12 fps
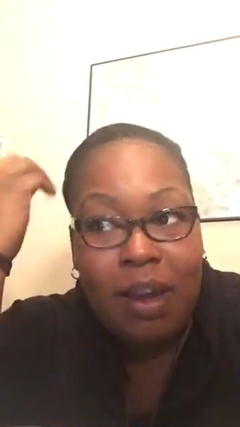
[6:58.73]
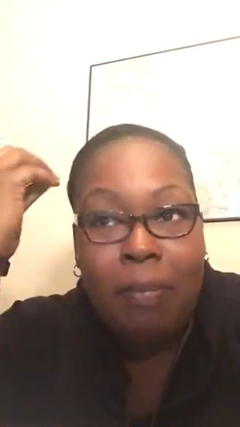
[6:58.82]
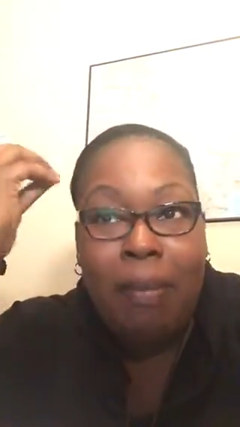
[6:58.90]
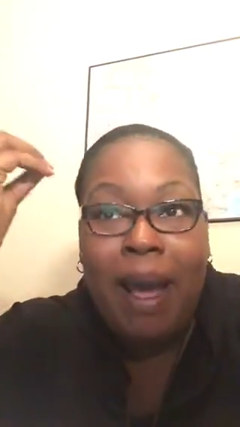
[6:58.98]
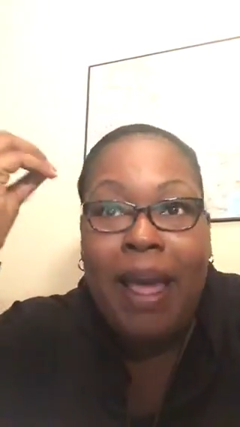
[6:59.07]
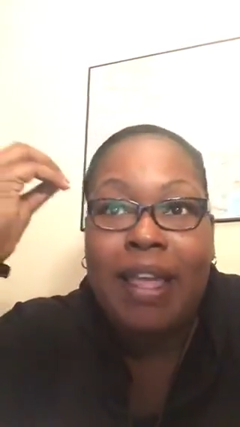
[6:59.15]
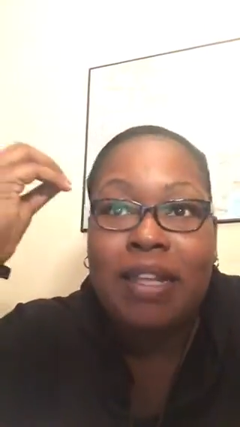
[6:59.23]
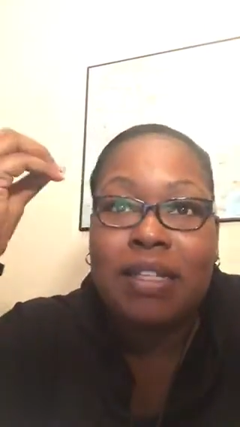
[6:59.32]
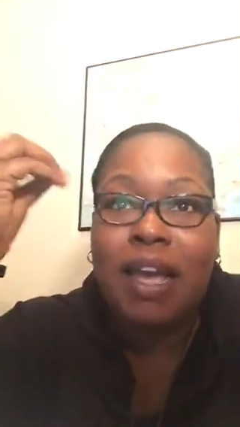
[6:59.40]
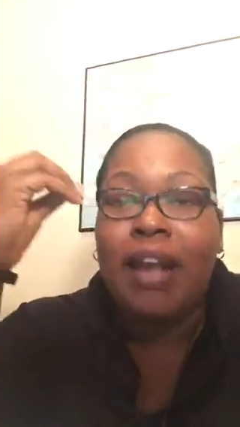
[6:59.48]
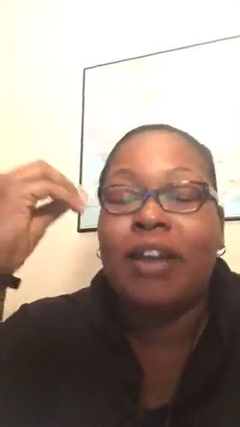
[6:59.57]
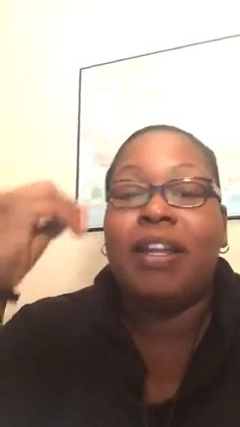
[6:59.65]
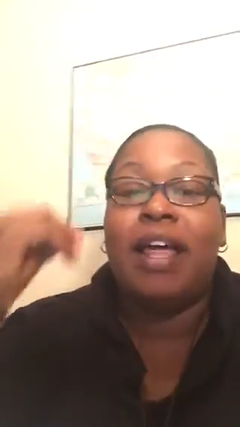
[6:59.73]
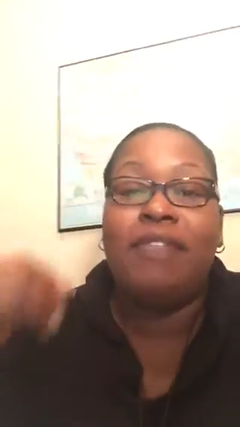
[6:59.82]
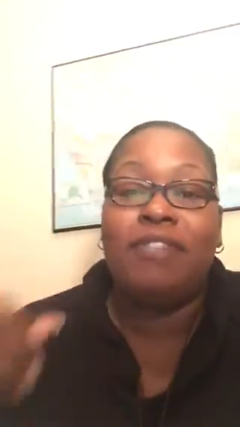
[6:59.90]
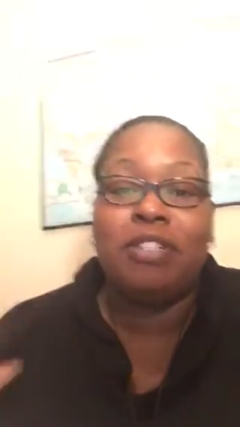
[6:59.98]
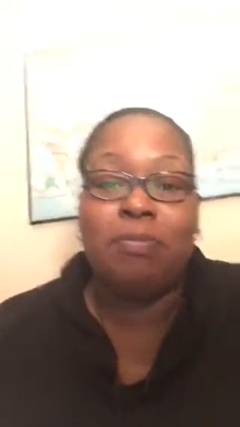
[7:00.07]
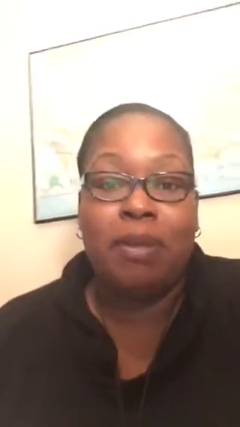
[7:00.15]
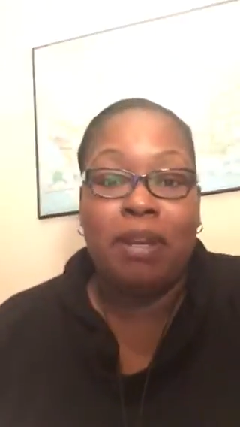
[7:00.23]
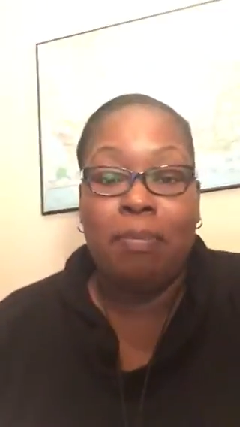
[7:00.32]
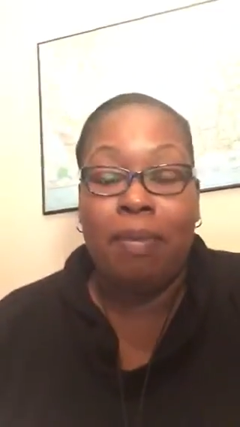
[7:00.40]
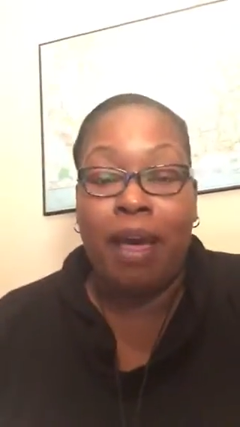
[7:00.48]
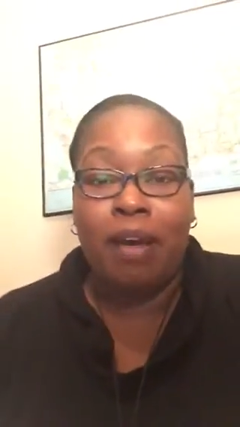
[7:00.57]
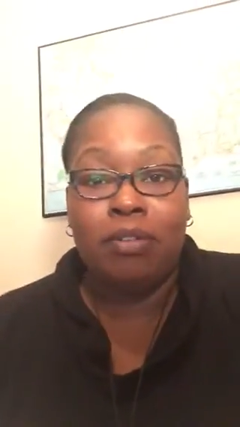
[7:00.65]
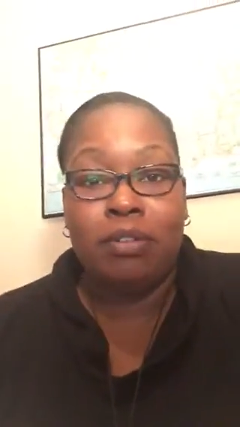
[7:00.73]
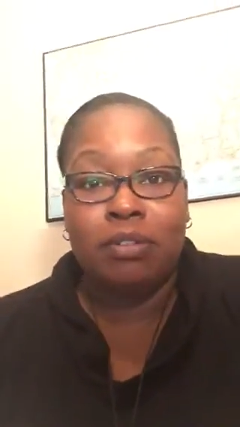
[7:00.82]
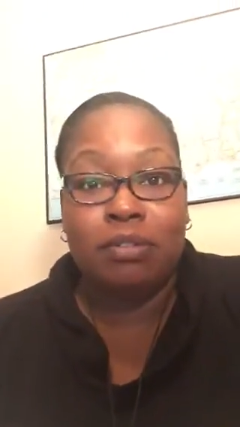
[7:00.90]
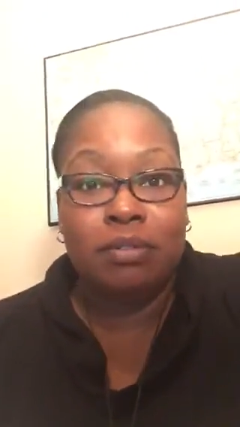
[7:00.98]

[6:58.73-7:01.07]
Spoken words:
My entire life has been about